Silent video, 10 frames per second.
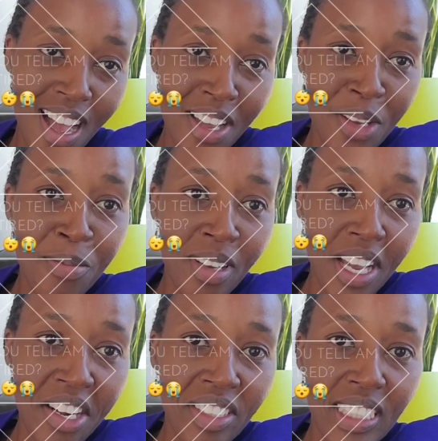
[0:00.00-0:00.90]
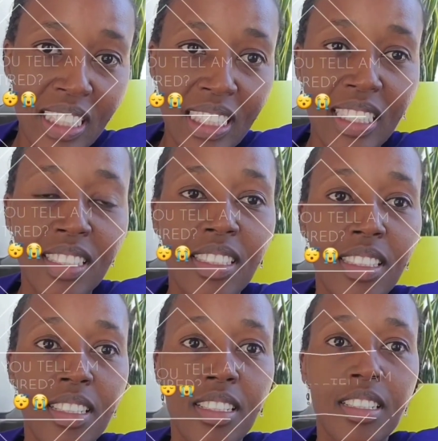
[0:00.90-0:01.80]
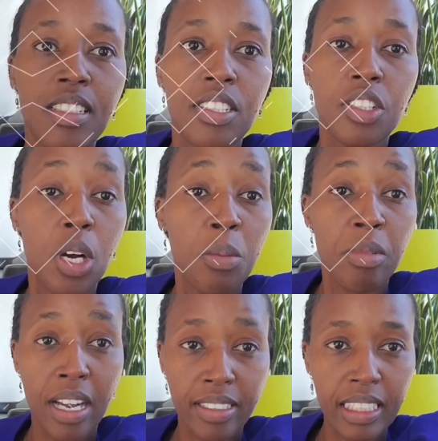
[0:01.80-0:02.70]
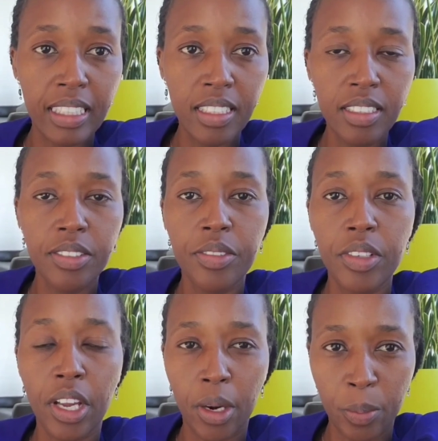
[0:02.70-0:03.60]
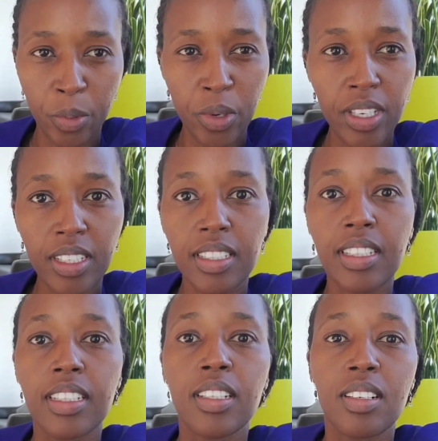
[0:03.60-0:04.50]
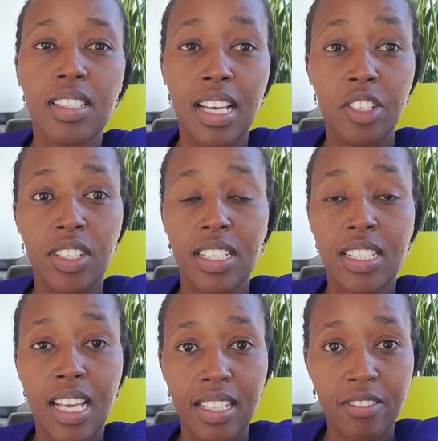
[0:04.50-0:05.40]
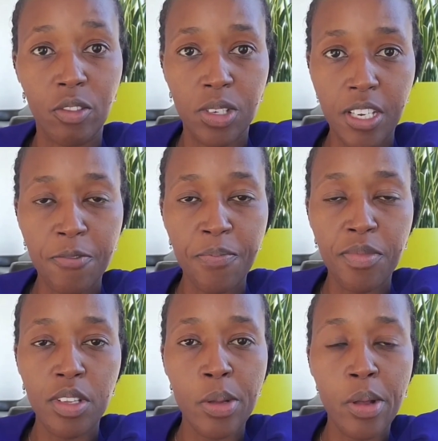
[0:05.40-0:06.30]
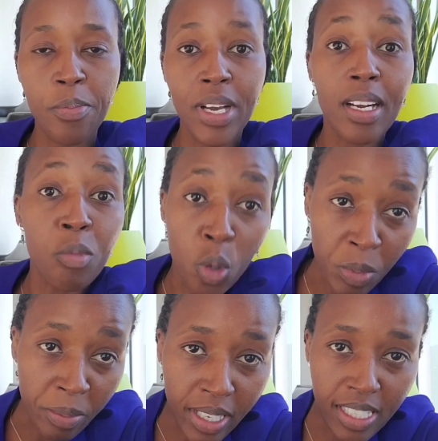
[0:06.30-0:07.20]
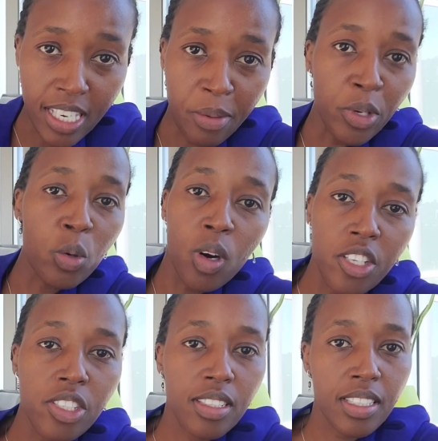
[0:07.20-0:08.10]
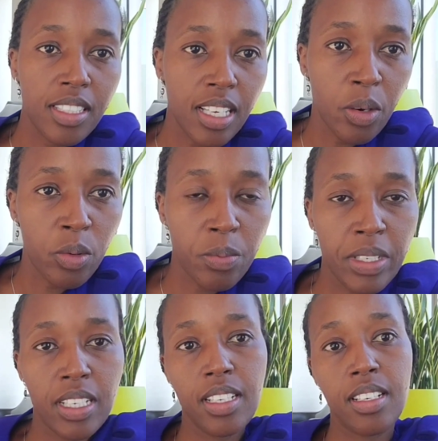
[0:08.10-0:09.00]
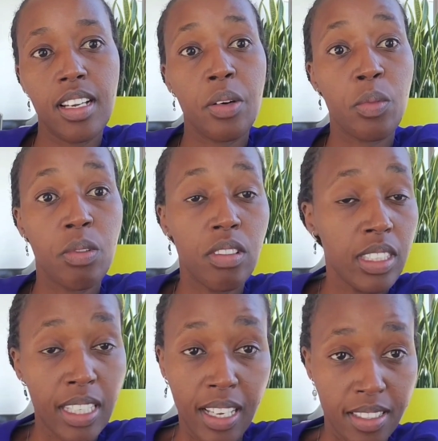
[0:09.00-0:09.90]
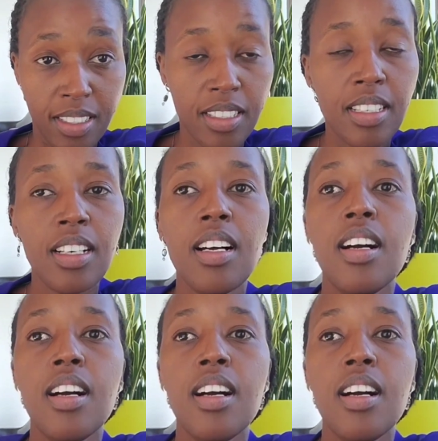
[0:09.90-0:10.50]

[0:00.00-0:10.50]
I am currently in Tom Bradley Airport in Los Angeles, California, but I'm hoping by the time you're watching this, I will be in Kenya.